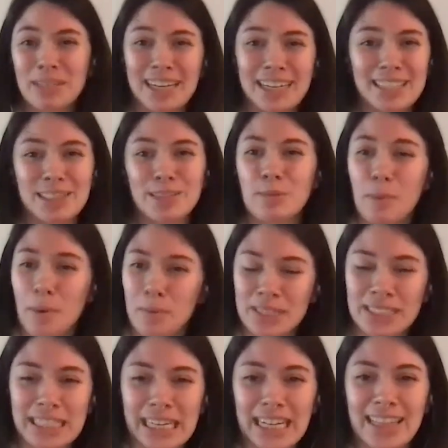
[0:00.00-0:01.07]
and I just
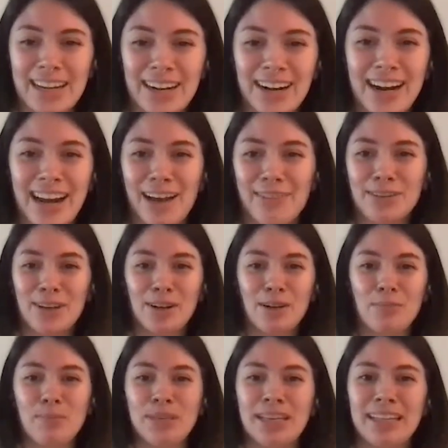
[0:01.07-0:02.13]
remember sitting there and having
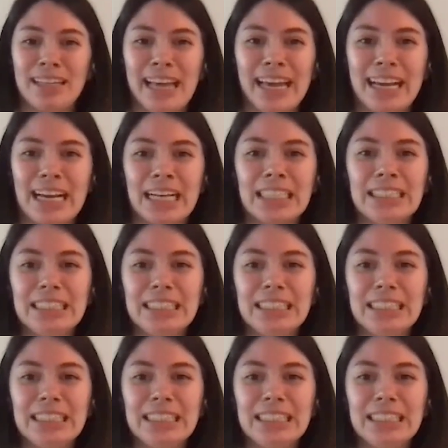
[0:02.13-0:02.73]
her being like,